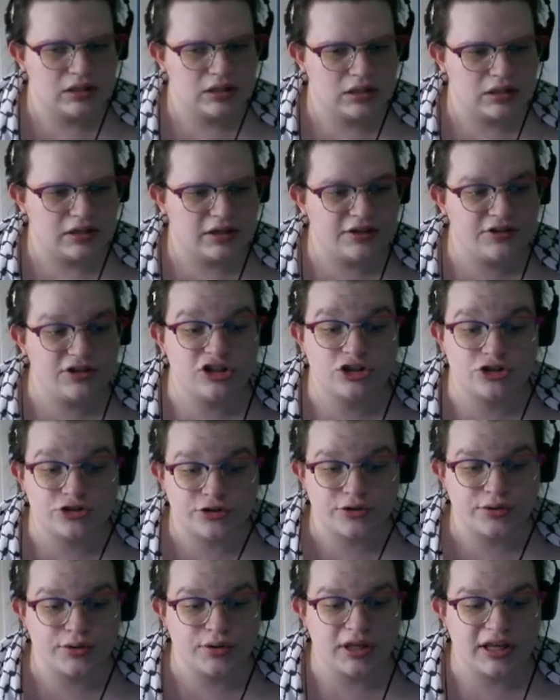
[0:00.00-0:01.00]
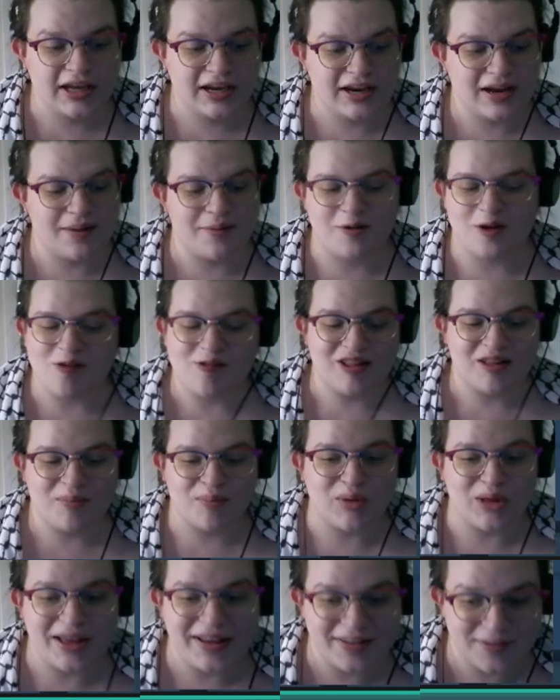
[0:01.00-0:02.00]
This is truly, I mean, the
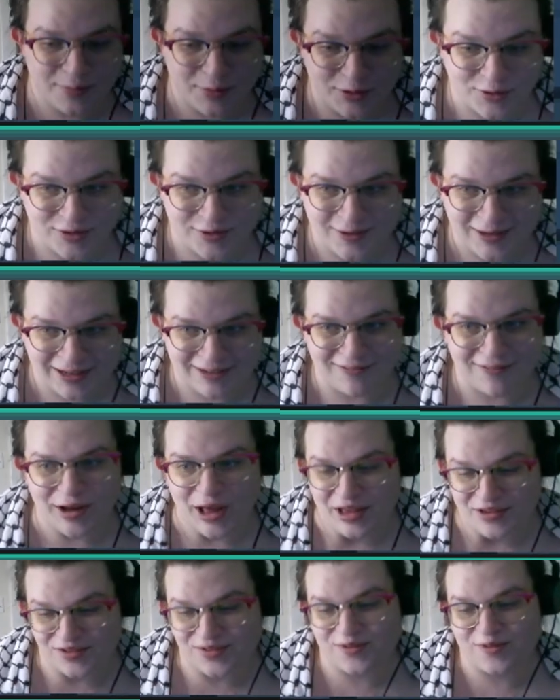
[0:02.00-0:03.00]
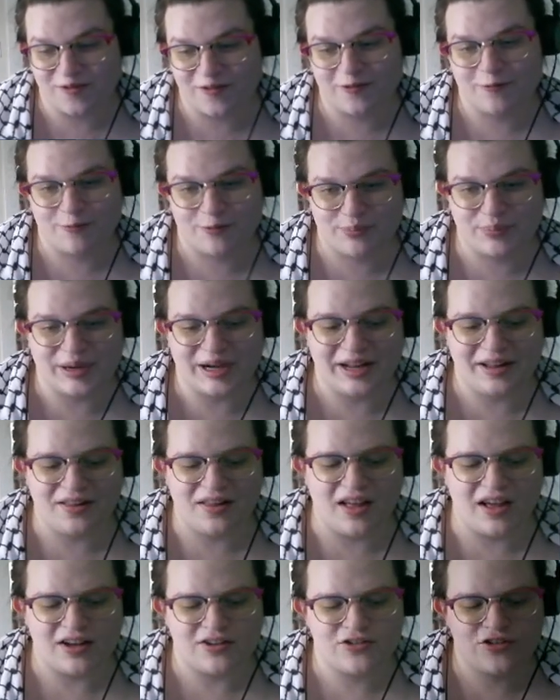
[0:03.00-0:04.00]
Blaze Boost, it was pretty
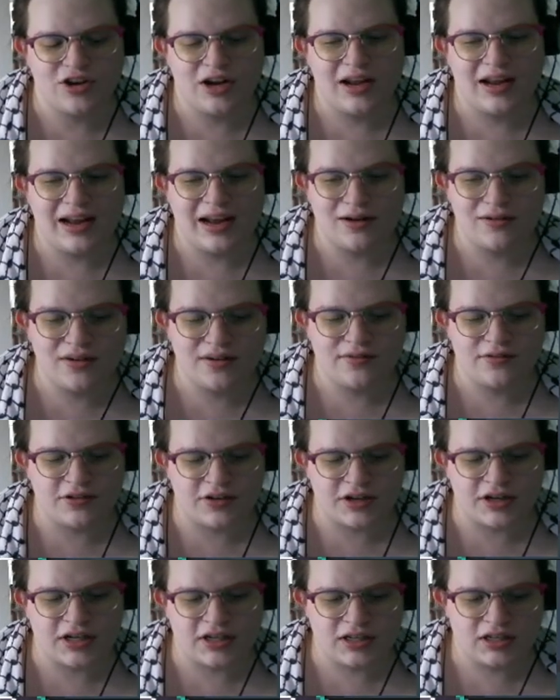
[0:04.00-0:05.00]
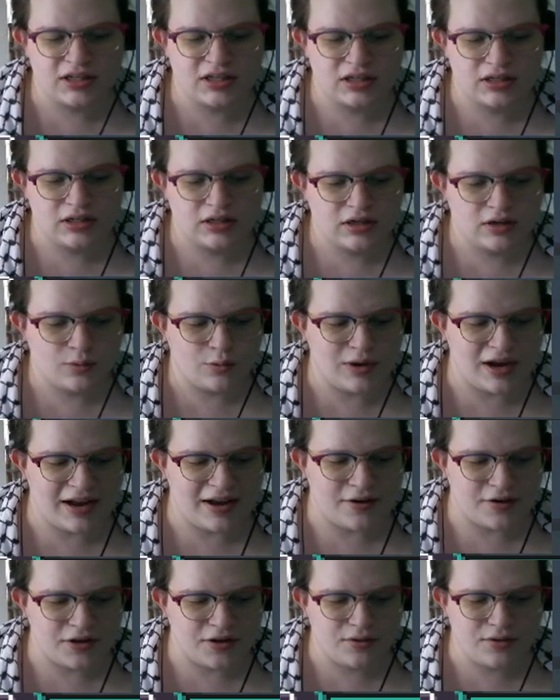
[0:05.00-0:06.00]
clutch. However, wow,
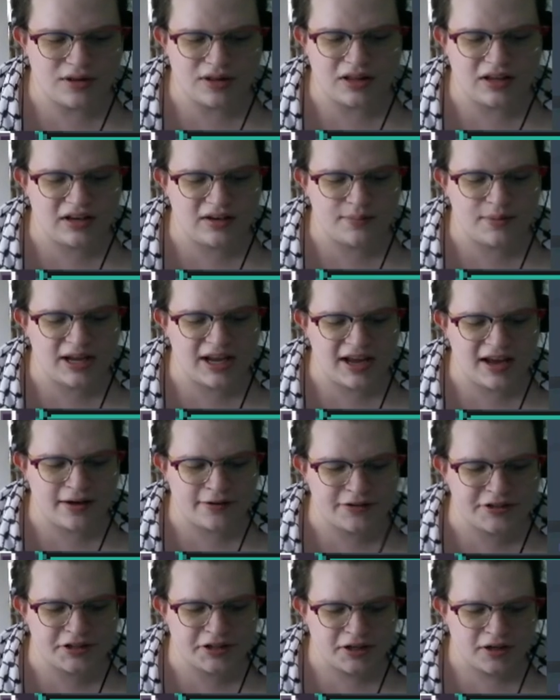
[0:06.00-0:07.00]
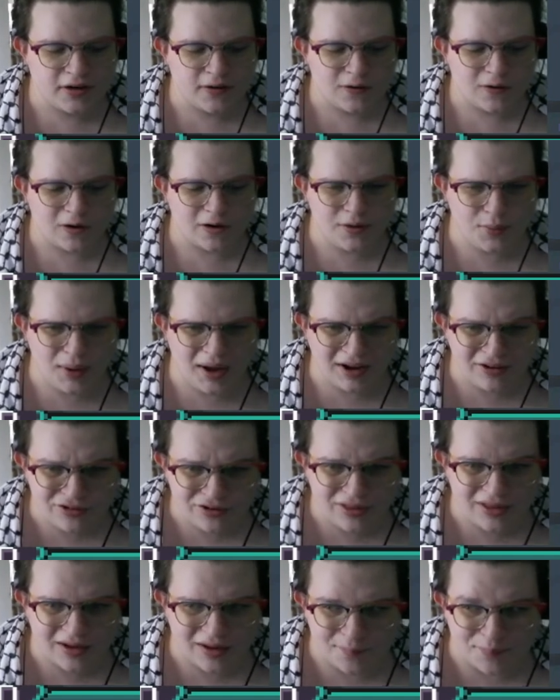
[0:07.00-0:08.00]
you cleaned me out. Are you
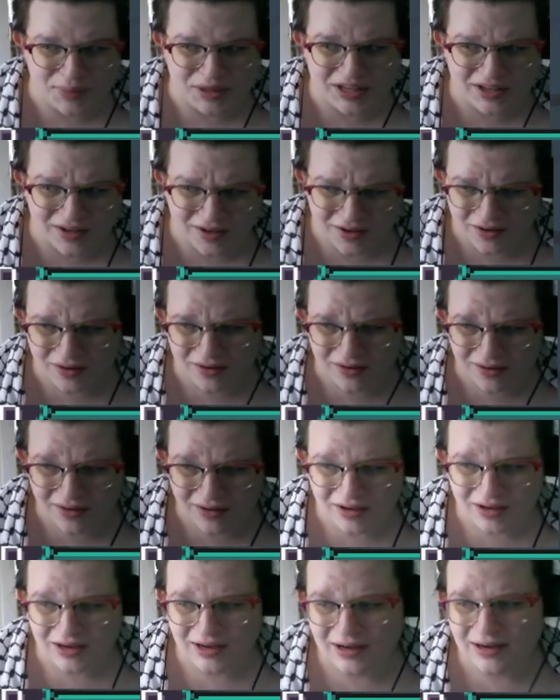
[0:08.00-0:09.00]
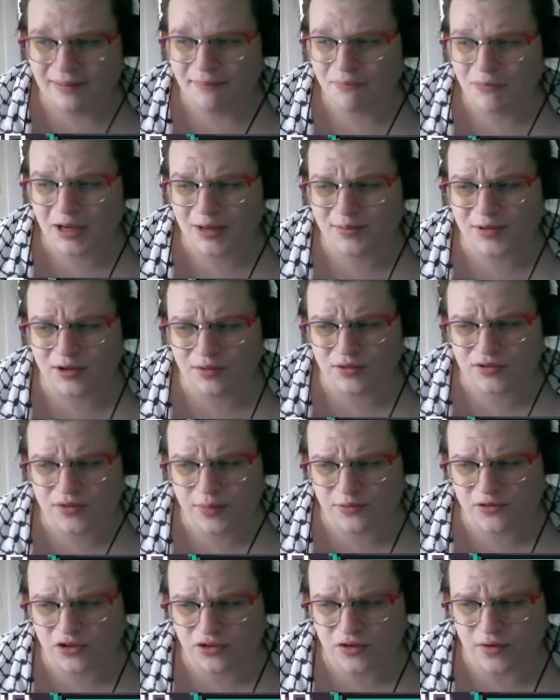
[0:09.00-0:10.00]
actually a beginner? Maybe it was
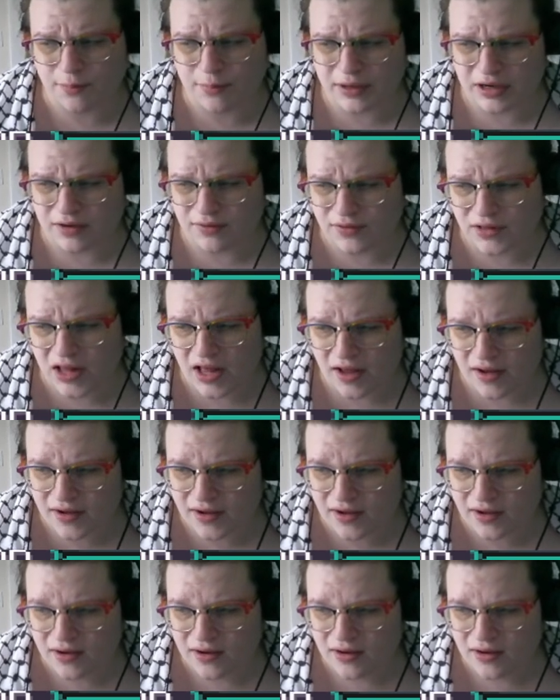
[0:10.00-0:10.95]
just a bit of luck.